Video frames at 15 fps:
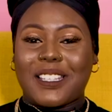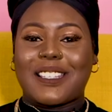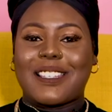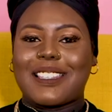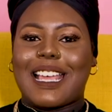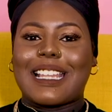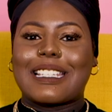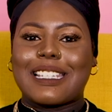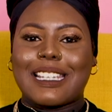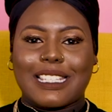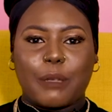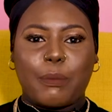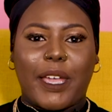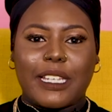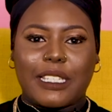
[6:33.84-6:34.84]
this is
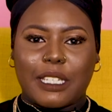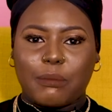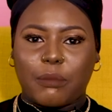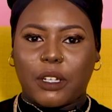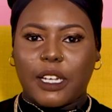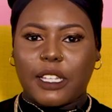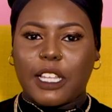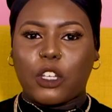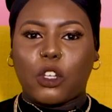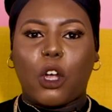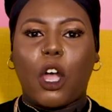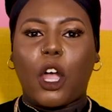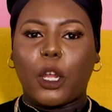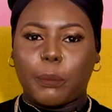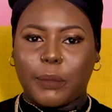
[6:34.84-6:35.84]
anticipated money that you're
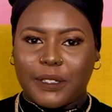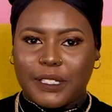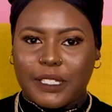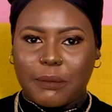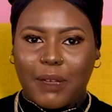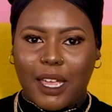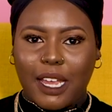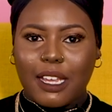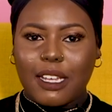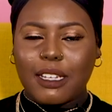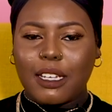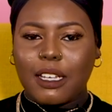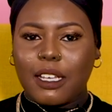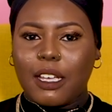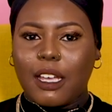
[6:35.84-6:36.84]
hoping to make.
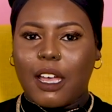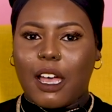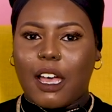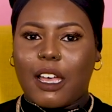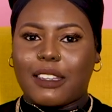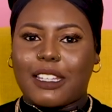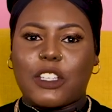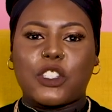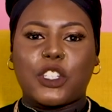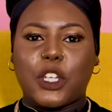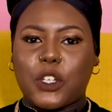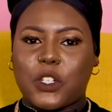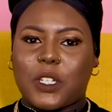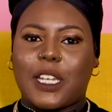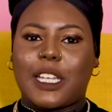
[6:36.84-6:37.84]
That's
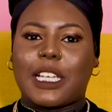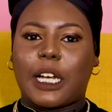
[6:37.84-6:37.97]
usually